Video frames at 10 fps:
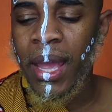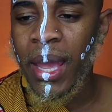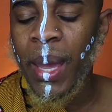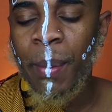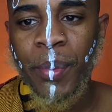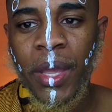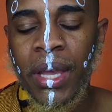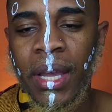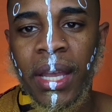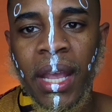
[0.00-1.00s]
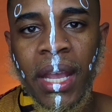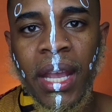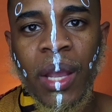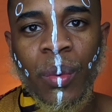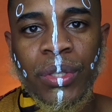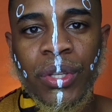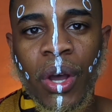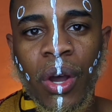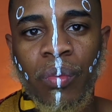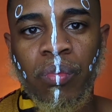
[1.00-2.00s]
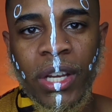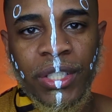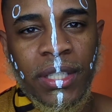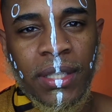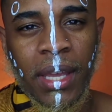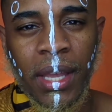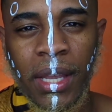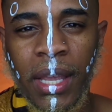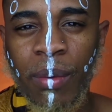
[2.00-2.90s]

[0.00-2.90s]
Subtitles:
him being the king, he was a righteous king.